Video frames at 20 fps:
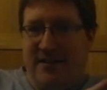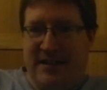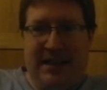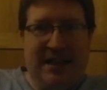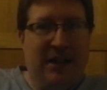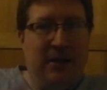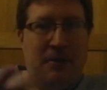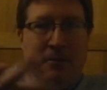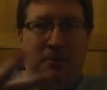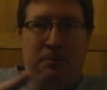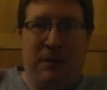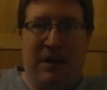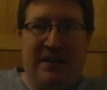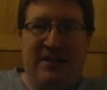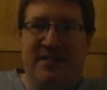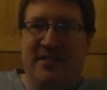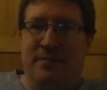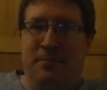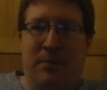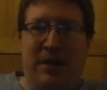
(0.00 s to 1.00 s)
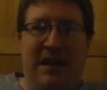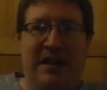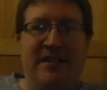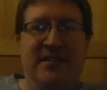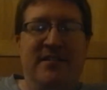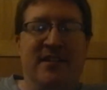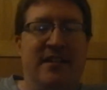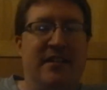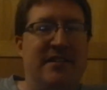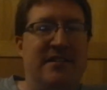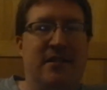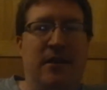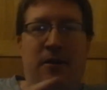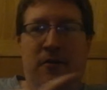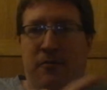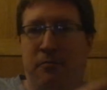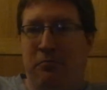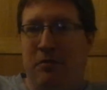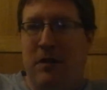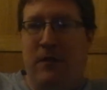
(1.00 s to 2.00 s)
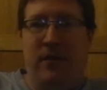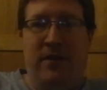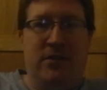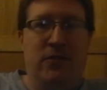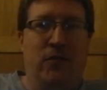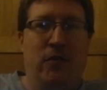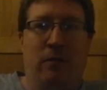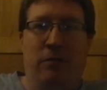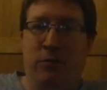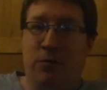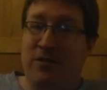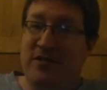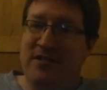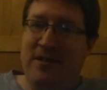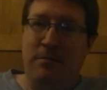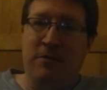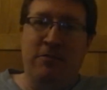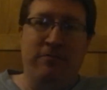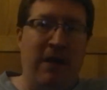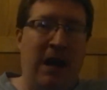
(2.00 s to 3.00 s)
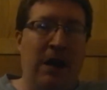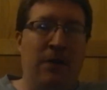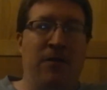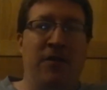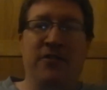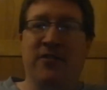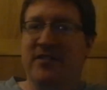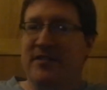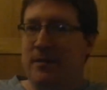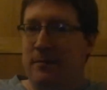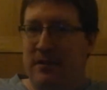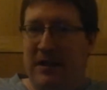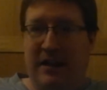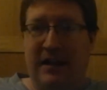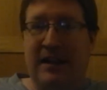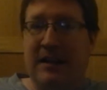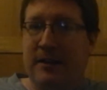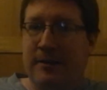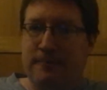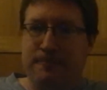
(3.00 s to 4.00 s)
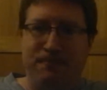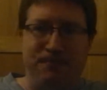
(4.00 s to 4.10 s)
little bits and pieces of previous films which seemed irrelevant, just seemed like little